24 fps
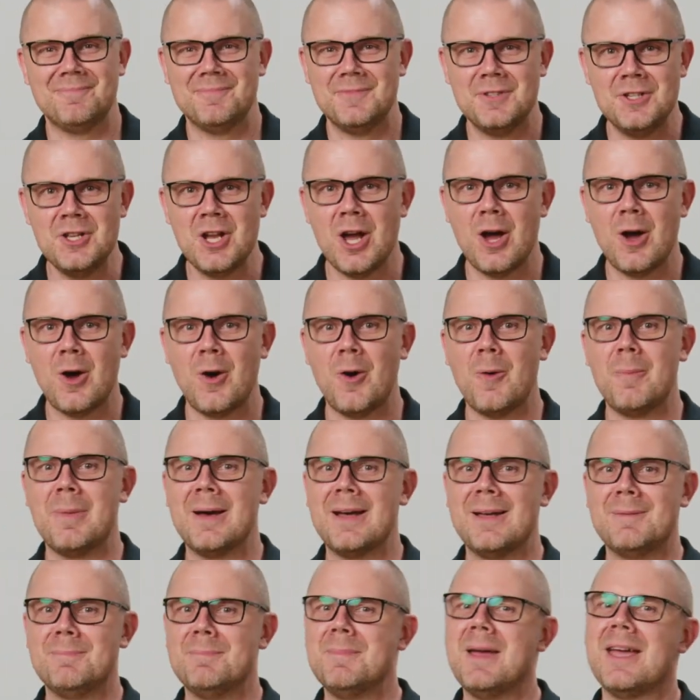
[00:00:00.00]
no,
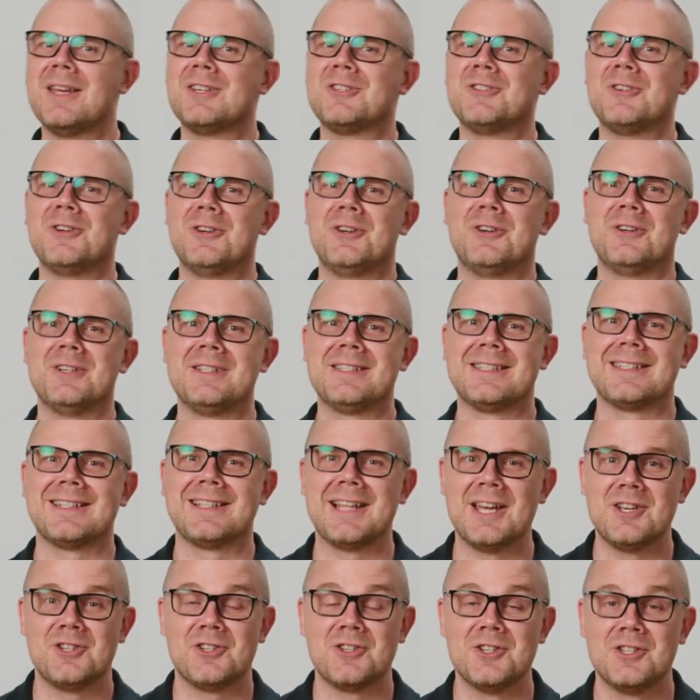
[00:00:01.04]
but make sure your
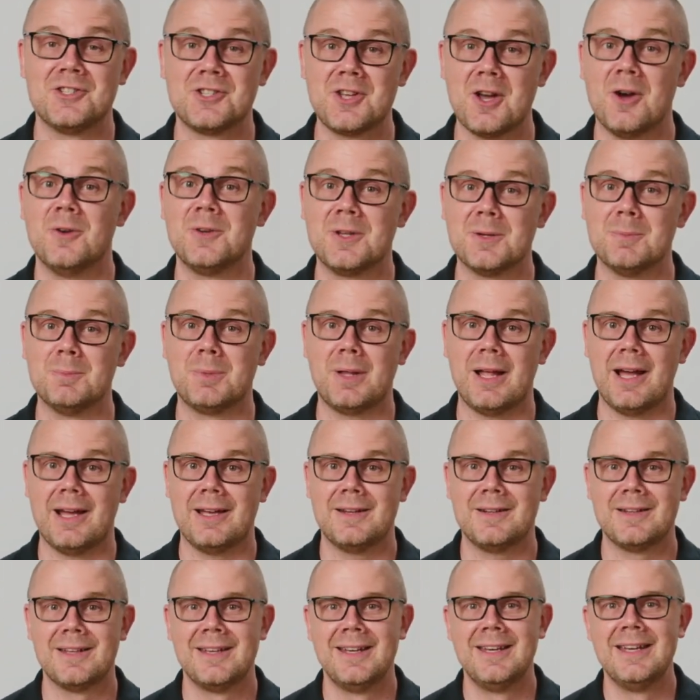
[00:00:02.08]
installation is code compliant.